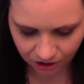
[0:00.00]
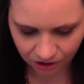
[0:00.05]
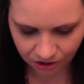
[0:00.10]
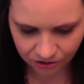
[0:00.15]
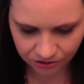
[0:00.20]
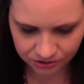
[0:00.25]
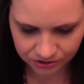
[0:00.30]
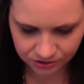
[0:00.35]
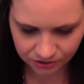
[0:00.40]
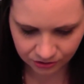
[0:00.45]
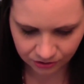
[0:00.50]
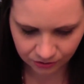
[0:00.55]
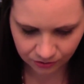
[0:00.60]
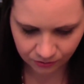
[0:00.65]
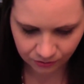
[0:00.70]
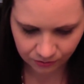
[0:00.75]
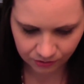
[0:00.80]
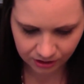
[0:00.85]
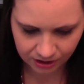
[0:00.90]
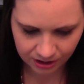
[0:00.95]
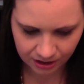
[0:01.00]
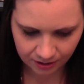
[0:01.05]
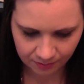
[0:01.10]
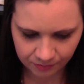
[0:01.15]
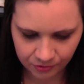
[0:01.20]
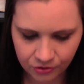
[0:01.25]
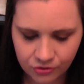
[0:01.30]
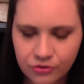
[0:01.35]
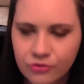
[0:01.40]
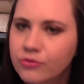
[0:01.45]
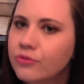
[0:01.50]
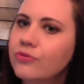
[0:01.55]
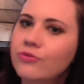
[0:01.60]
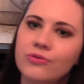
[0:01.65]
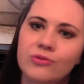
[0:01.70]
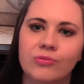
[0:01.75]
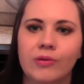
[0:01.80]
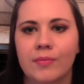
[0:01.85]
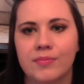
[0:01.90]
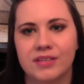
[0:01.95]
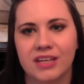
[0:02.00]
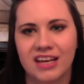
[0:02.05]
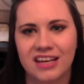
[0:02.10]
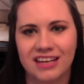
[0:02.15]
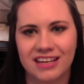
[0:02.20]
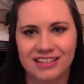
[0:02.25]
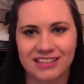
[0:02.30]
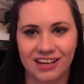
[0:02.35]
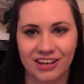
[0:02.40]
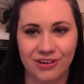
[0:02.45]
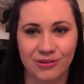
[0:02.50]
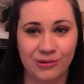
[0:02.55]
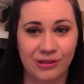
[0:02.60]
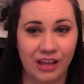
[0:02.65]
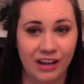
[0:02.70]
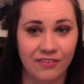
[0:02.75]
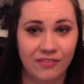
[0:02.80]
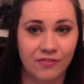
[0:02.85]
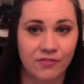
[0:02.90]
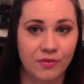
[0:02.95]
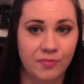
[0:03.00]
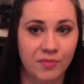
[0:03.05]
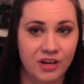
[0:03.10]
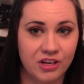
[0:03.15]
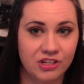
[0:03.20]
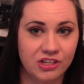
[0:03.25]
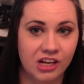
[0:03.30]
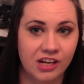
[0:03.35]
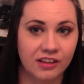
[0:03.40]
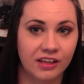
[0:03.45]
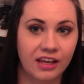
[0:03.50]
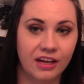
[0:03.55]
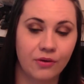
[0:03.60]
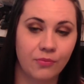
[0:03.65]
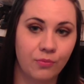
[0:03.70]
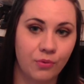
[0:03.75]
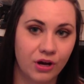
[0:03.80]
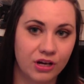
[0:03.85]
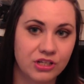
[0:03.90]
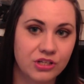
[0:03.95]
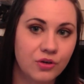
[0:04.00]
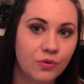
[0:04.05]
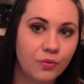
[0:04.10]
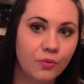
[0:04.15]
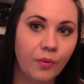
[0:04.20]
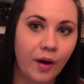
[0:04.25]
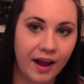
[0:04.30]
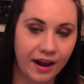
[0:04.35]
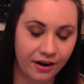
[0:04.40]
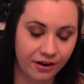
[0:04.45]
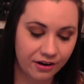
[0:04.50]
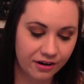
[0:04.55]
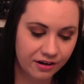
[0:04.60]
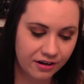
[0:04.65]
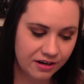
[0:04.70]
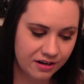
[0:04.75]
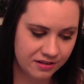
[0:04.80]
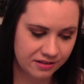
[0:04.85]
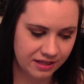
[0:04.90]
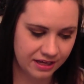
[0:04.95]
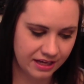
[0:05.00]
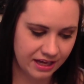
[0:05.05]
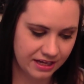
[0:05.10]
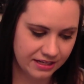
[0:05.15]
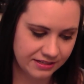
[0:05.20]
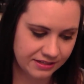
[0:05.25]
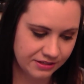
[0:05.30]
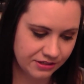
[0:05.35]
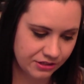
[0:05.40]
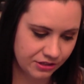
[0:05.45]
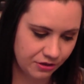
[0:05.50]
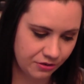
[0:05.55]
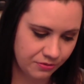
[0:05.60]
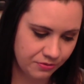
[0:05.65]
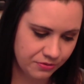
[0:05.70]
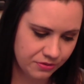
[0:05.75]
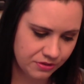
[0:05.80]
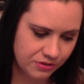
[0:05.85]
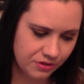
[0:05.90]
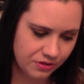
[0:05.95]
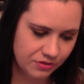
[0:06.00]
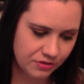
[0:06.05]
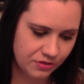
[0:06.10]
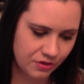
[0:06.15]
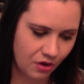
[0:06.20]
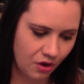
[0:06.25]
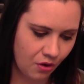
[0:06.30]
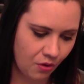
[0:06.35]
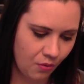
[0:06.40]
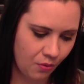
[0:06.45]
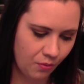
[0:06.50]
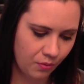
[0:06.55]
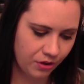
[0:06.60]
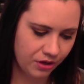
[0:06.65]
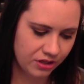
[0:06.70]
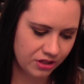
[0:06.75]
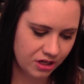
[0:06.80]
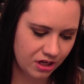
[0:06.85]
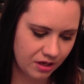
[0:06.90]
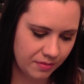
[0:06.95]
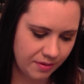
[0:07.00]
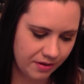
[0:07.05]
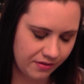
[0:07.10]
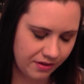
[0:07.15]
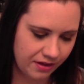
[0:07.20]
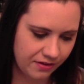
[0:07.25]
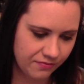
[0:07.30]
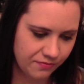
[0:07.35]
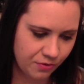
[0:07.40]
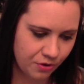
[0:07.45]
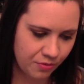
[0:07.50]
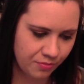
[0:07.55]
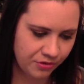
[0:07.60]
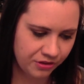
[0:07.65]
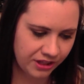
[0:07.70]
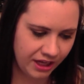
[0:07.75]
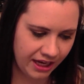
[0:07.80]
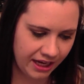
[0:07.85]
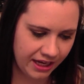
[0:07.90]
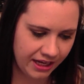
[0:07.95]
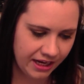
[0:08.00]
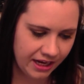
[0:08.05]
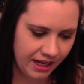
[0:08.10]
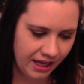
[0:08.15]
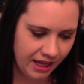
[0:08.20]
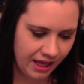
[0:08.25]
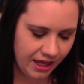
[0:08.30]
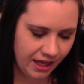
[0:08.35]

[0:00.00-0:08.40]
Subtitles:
Also, your cruise website can tell you a lot of information on like what to wear, like as in clothes. So we're going to talk about like formal night.